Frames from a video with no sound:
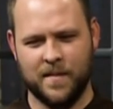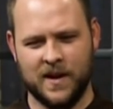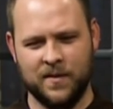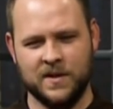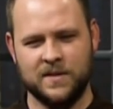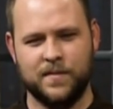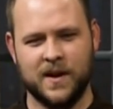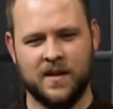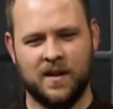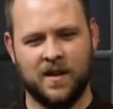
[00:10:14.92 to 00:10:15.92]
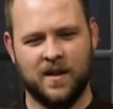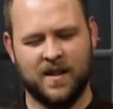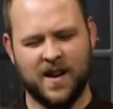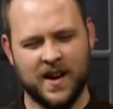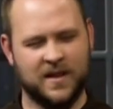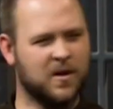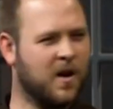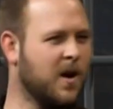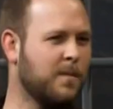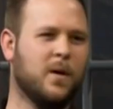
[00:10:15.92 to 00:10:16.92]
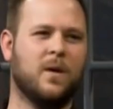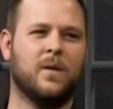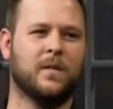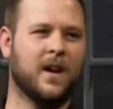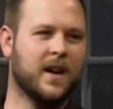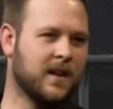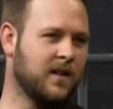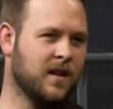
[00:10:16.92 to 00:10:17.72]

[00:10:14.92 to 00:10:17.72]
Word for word: I mean, he would spend nights up all night